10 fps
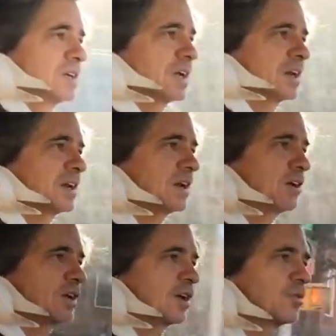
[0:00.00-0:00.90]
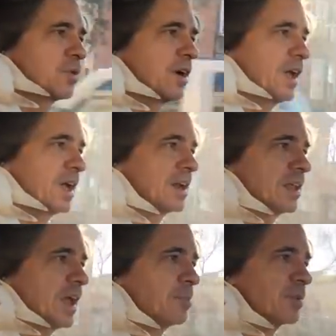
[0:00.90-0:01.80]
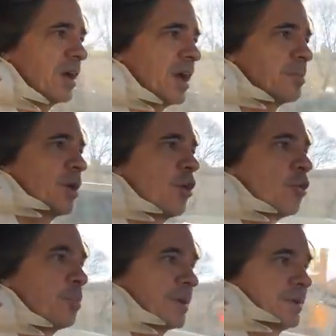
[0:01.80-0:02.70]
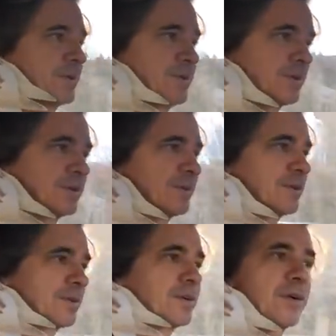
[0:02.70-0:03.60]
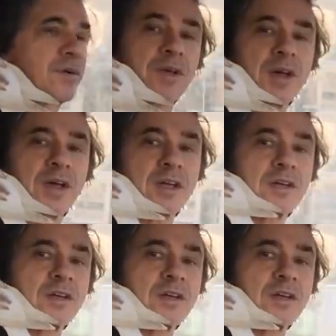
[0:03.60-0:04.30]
in an area where I had a laptop open, okay?